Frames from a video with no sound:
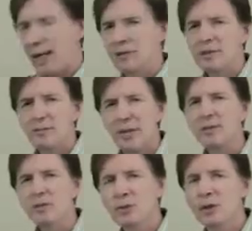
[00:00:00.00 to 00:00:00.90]
as the
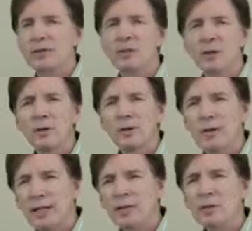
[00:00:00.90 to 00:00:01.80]
best choice for
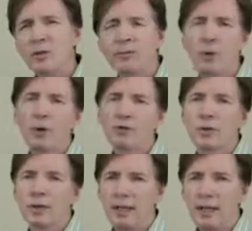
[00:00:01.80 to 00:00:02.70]
nature,
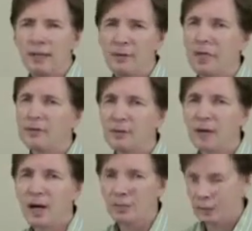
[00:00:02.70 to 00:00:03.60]
portrait, and advanced
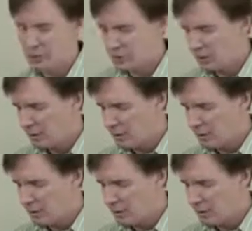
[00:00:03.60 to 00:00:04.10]
photographers,